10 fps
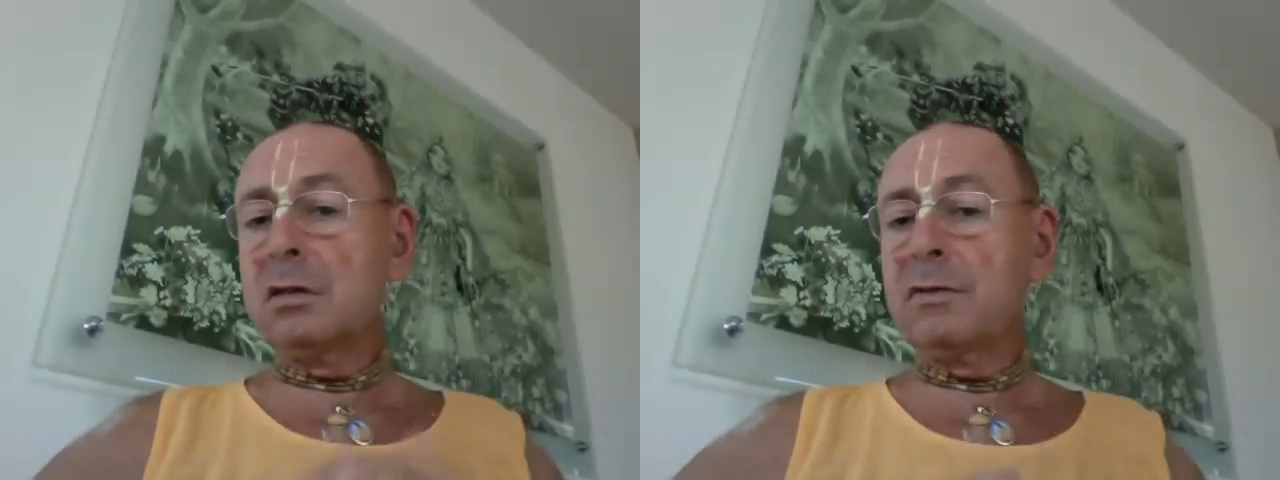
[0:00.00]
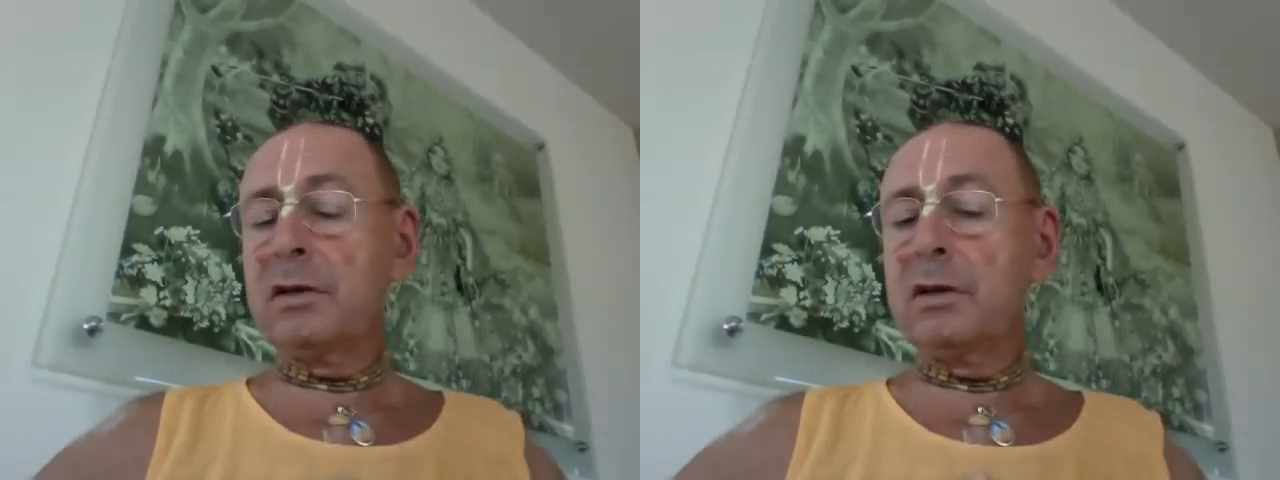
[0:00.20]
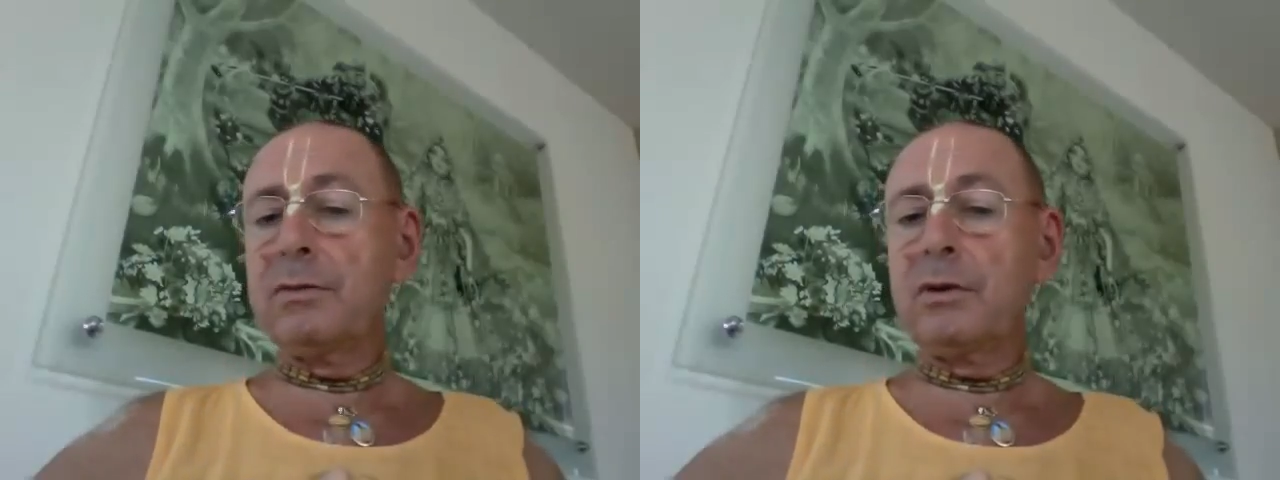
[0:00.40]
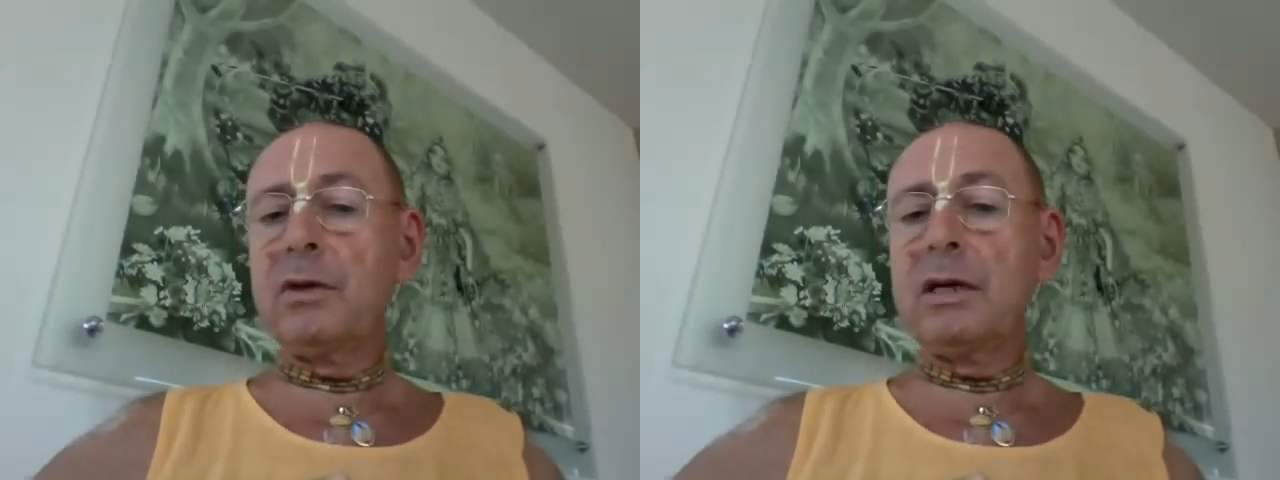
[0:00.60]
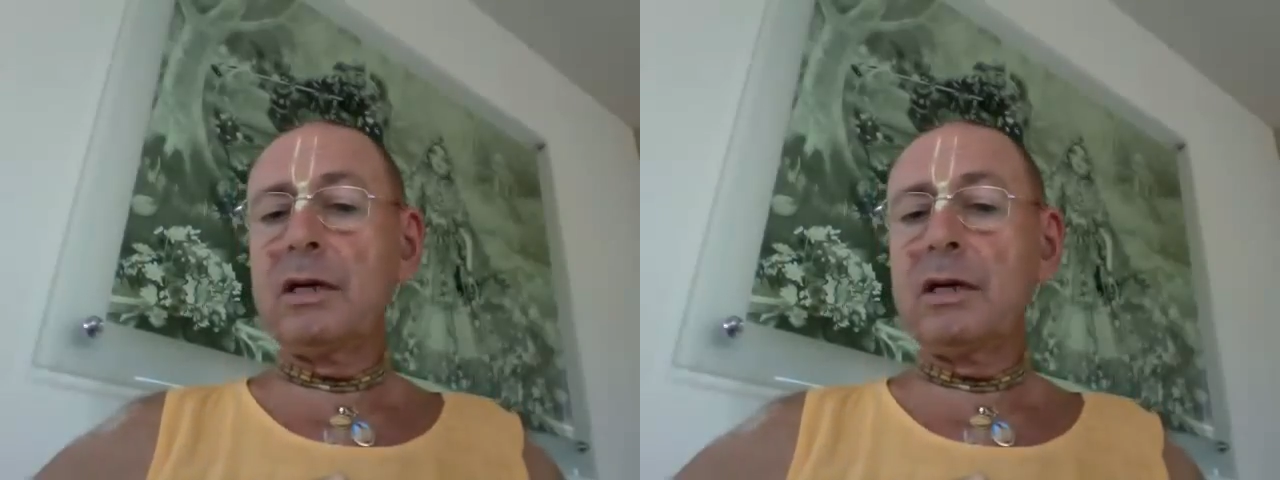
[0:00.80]
very
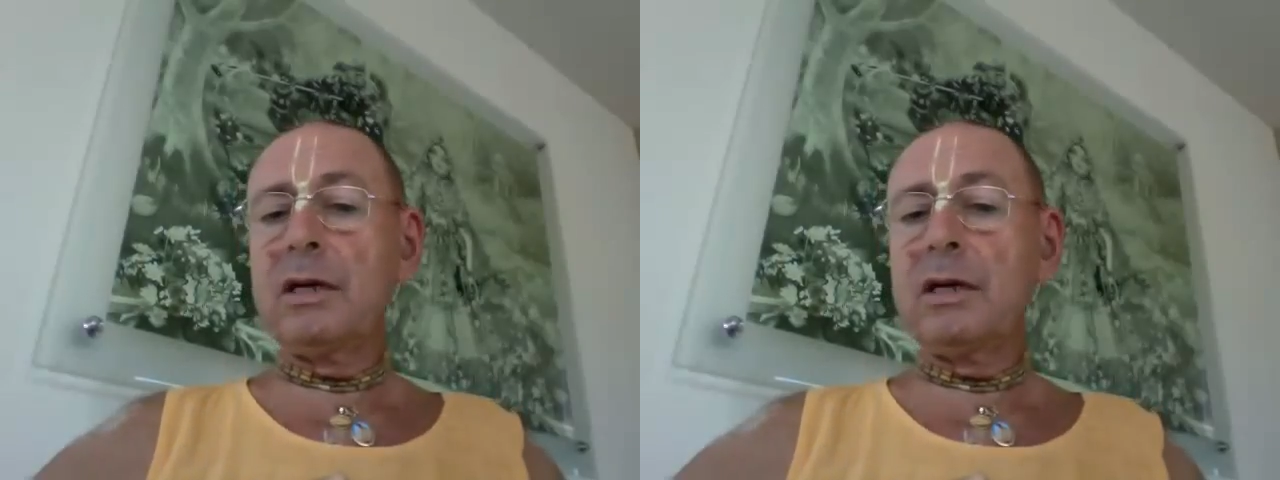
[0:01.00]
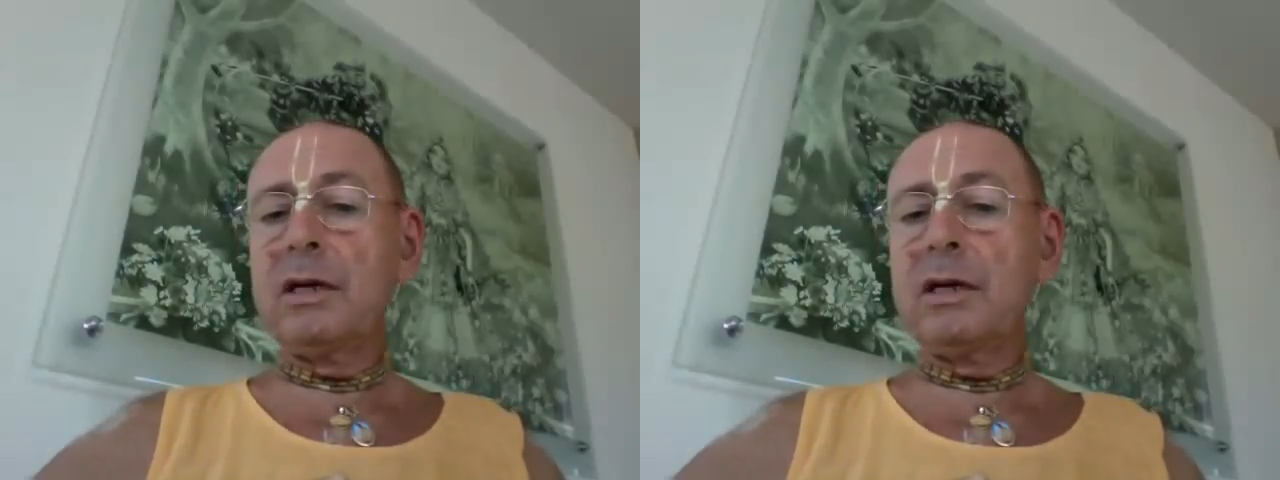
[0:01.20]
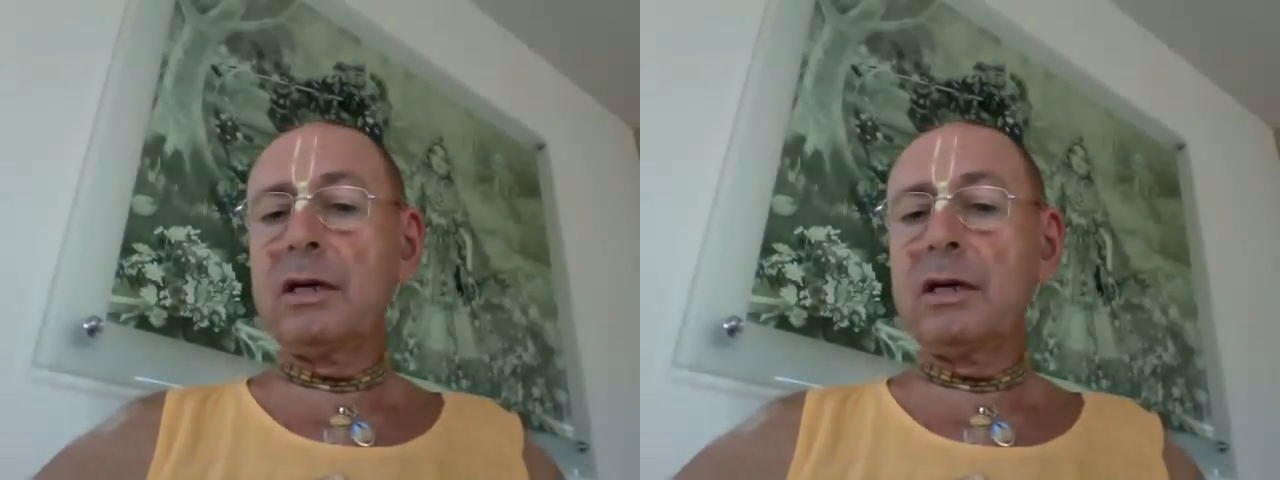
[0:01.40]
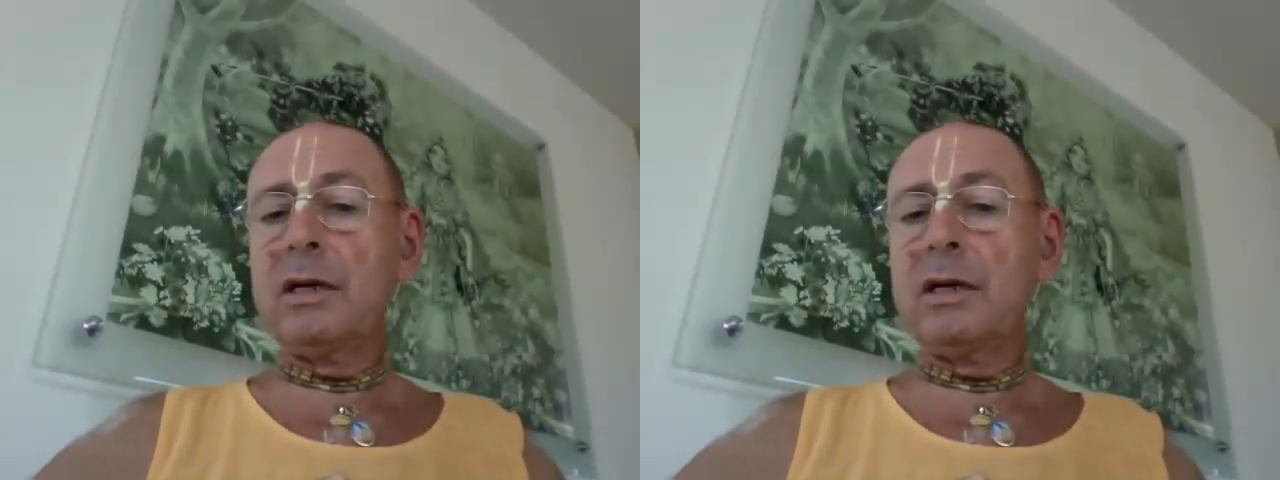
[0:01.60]
proactive uh, in